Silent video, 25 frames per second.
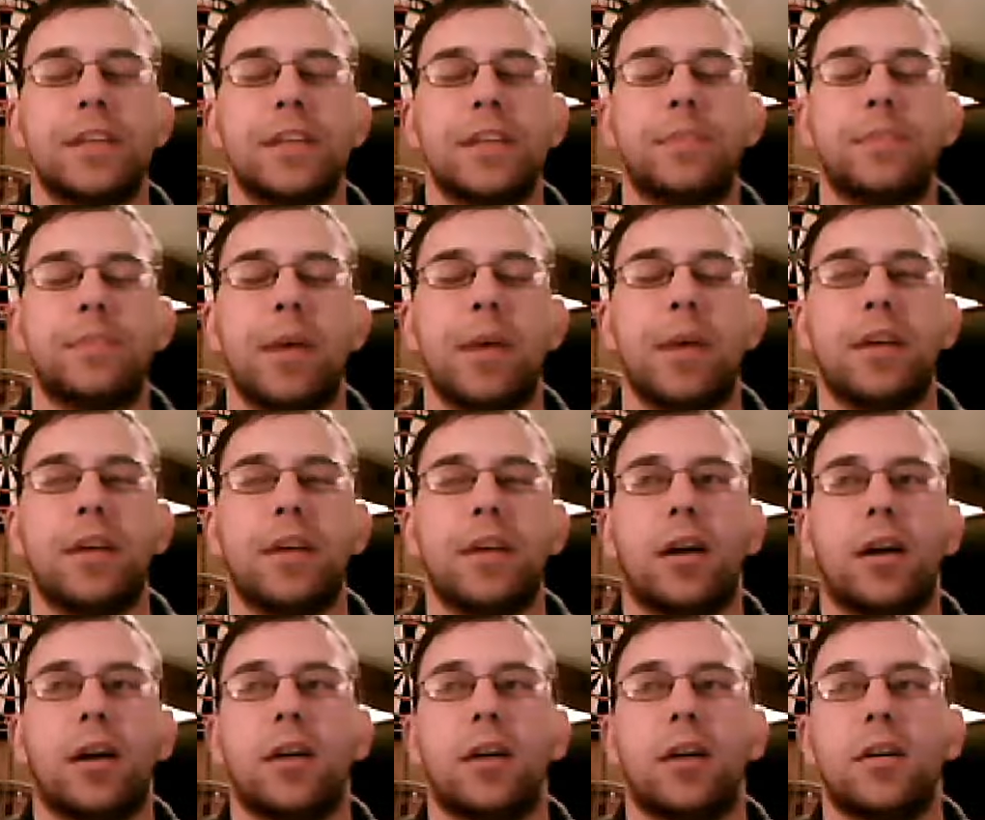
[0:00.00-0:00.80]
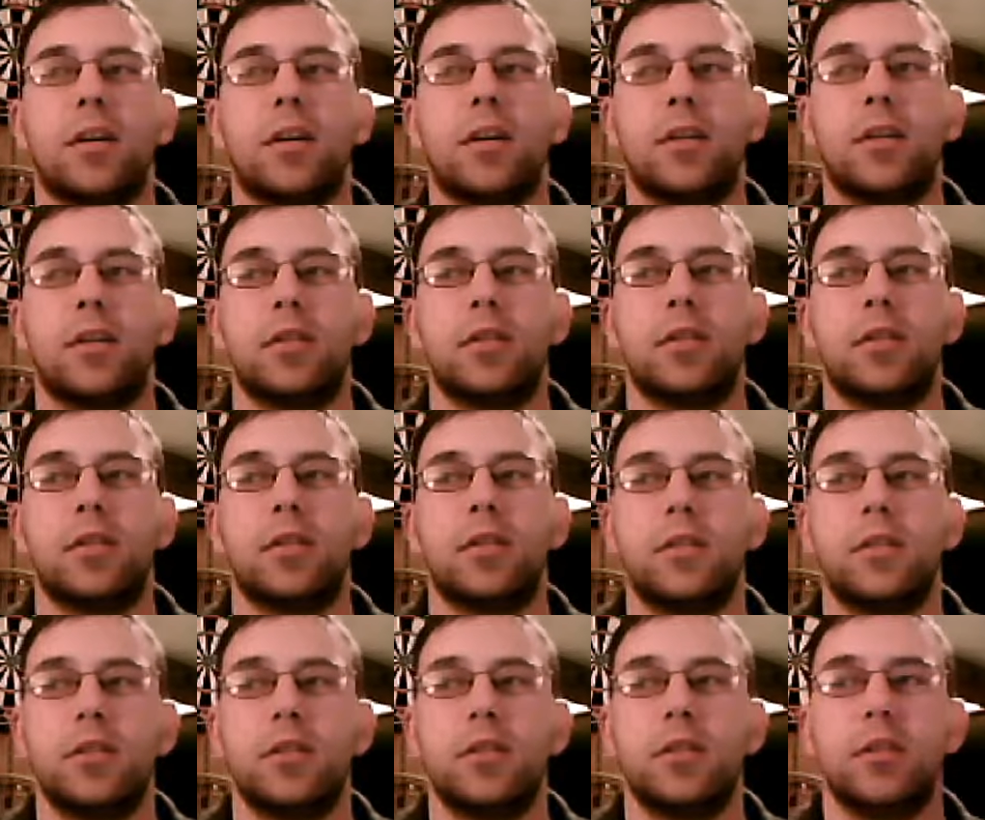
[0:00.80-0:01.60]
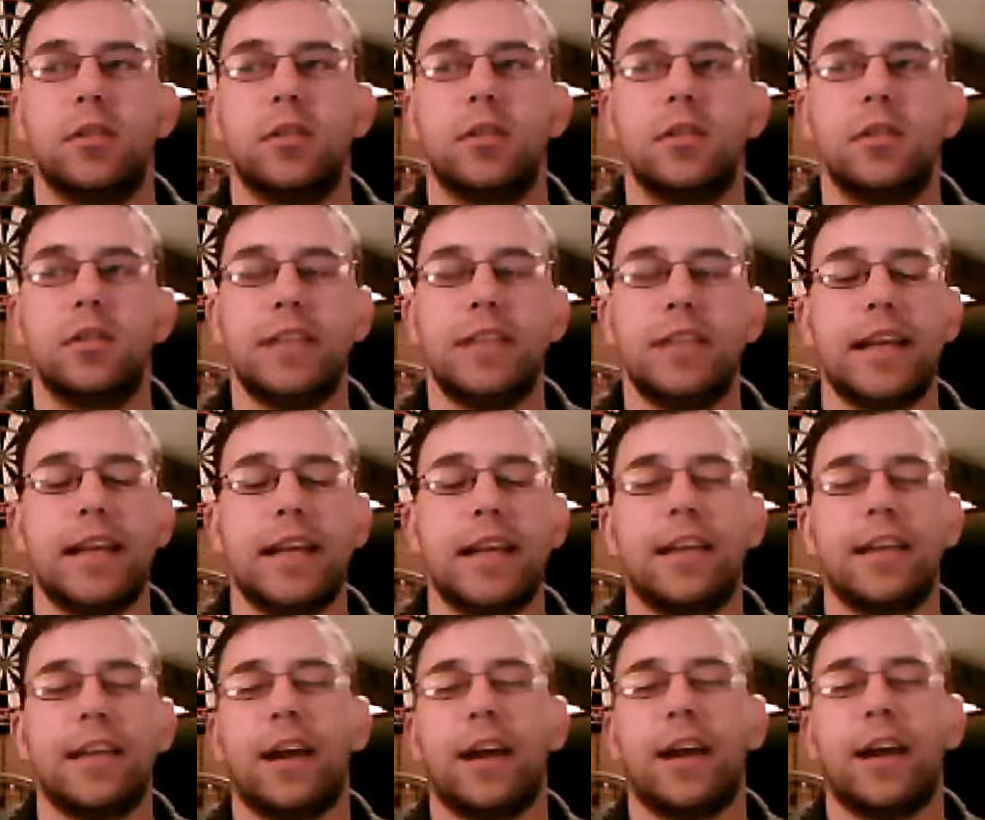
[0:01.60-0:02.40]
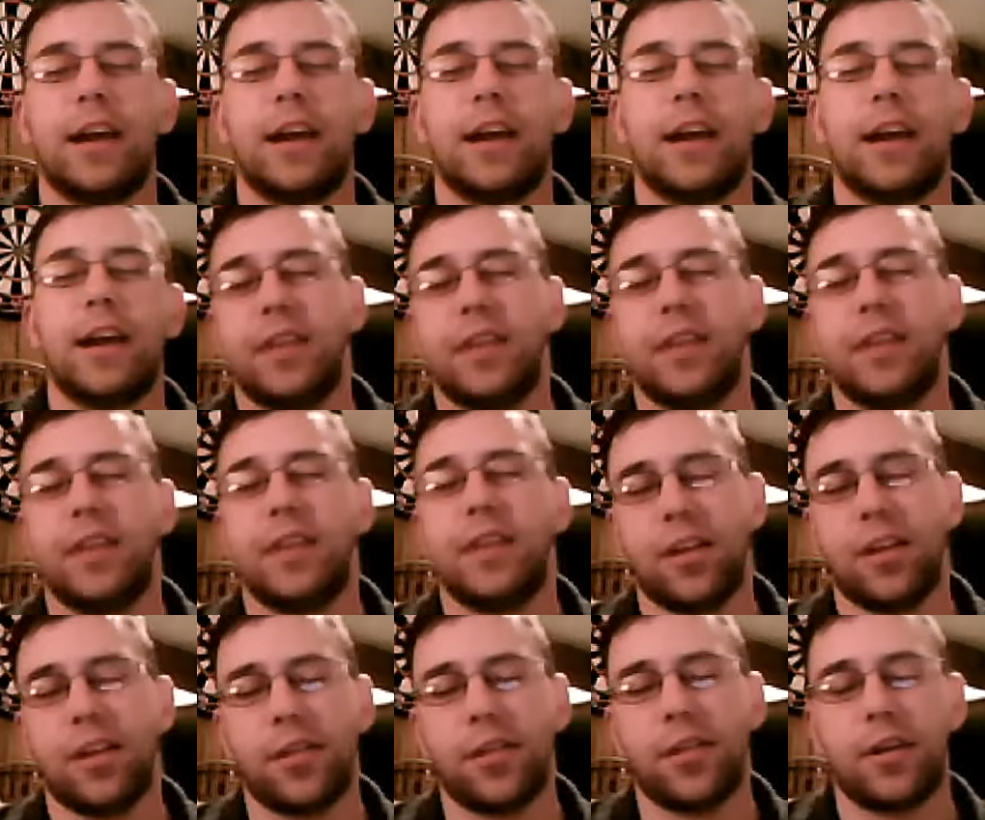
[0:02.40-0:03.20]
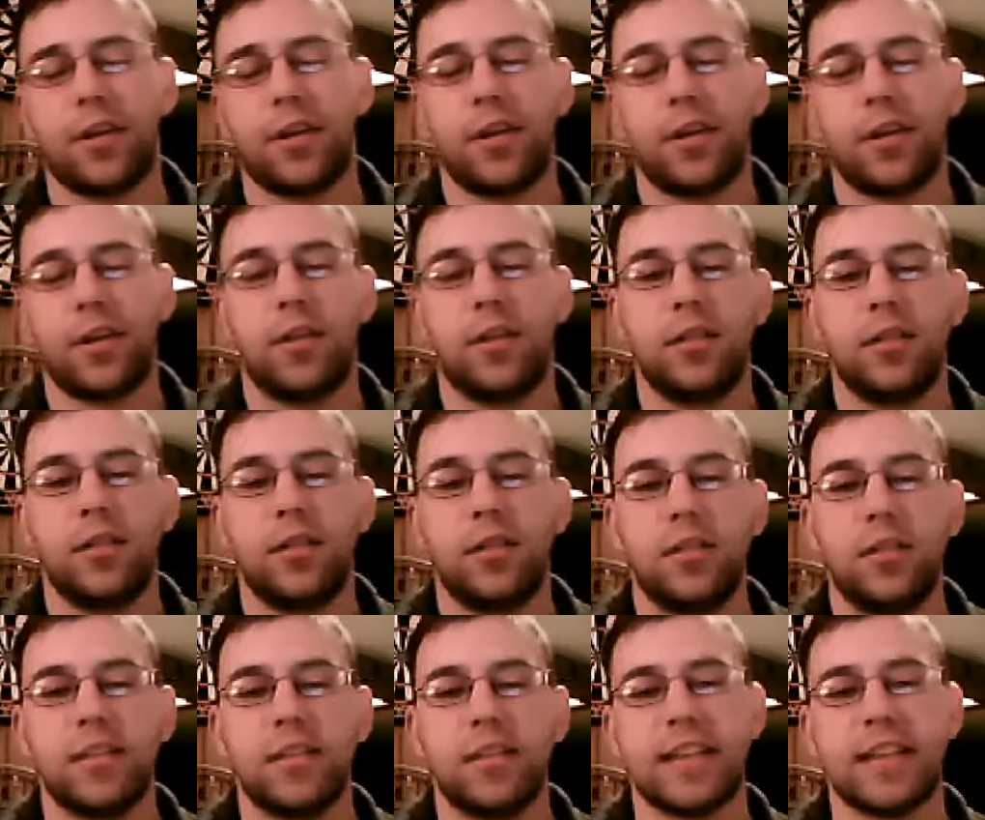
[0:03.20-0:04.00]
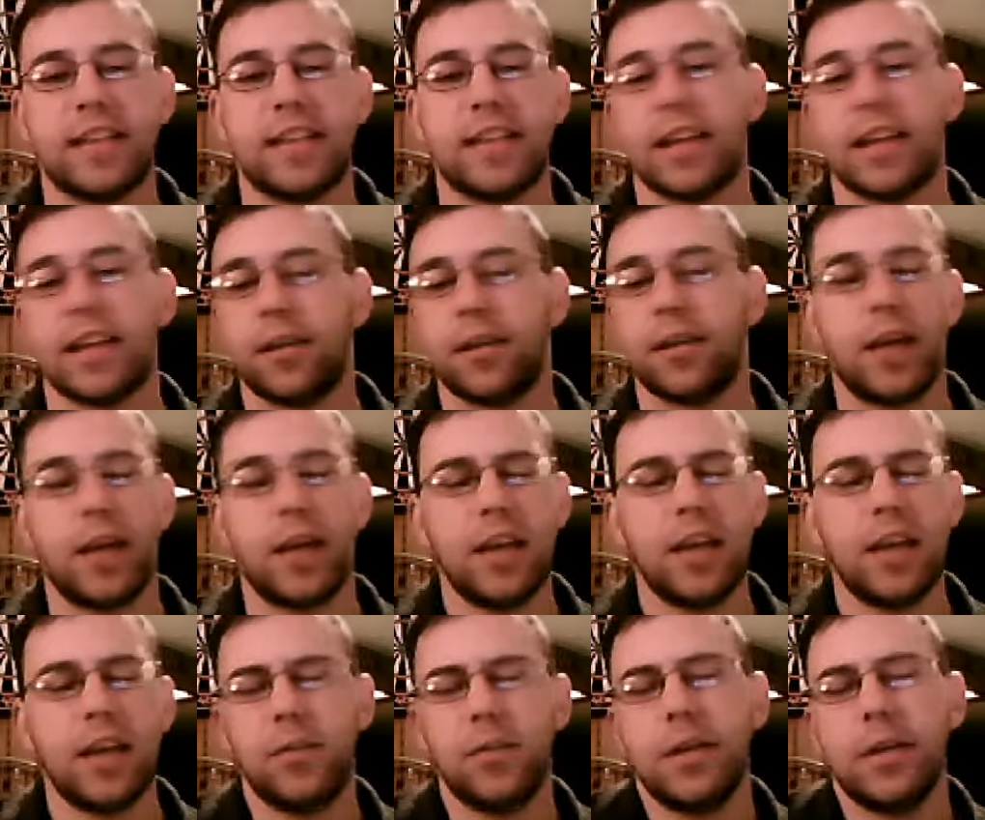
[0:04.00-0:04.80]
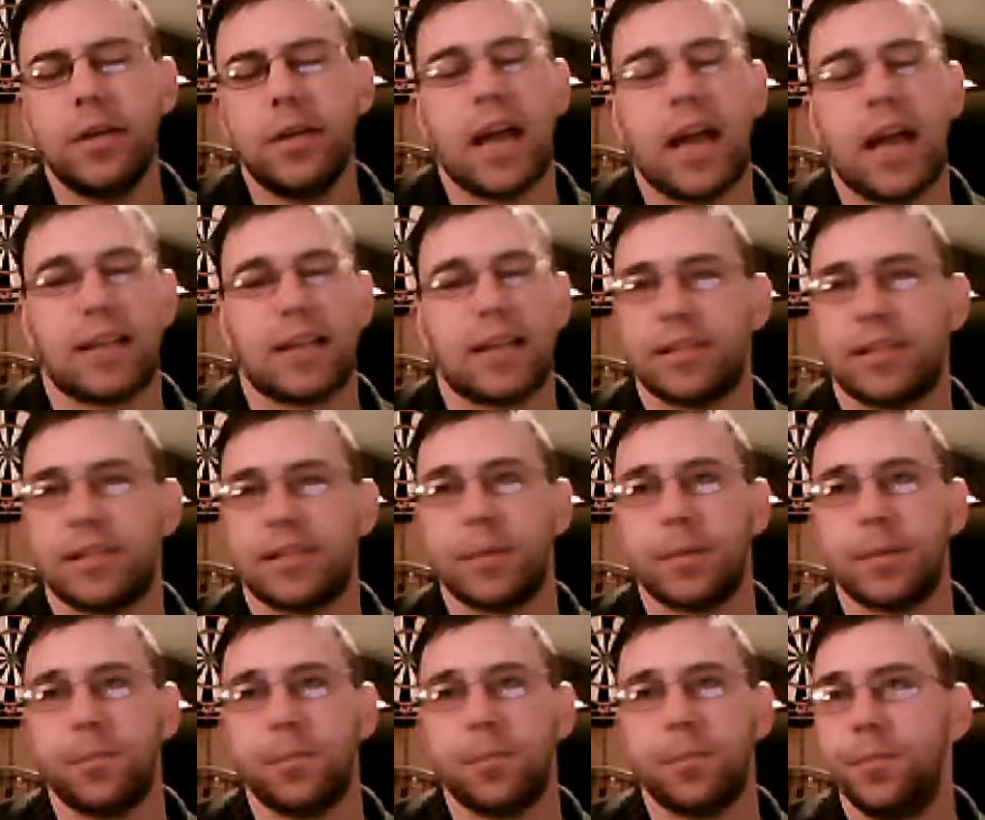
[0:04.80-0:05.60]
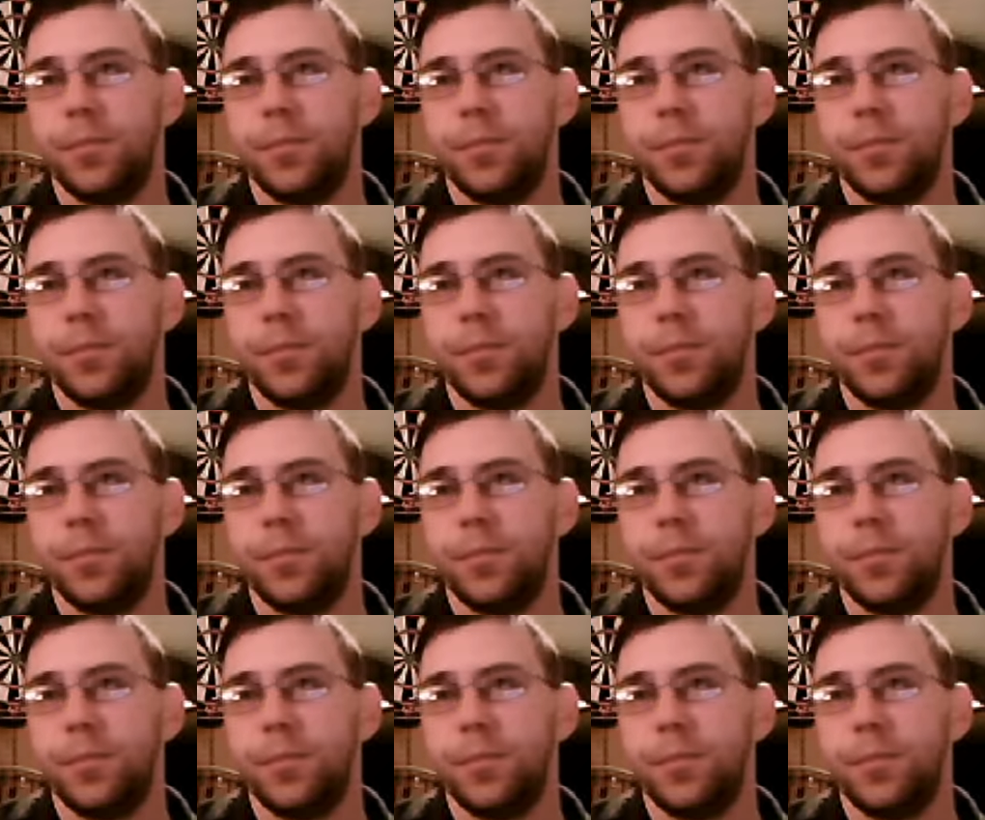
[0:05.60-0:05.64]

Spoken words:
been taken care of in another setting, and you can ask them,